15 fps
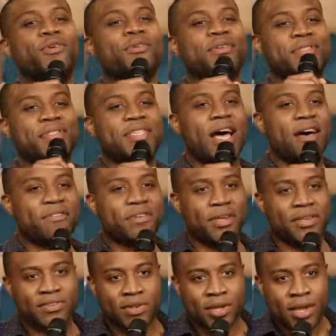through your
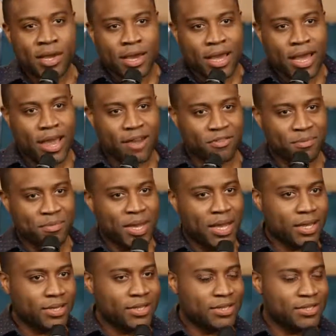esophagus. Every
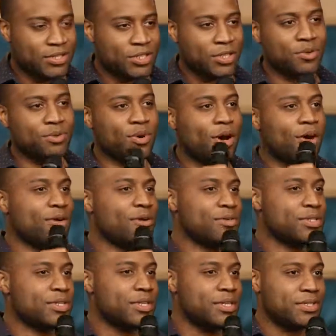man needs two
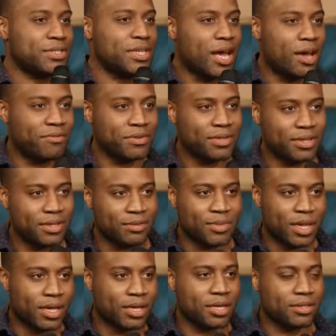holes in their esophagus.
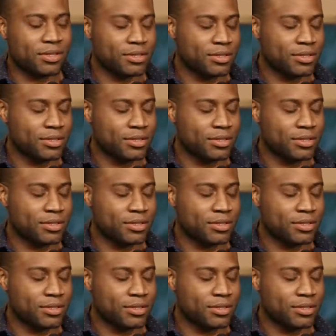I'm like,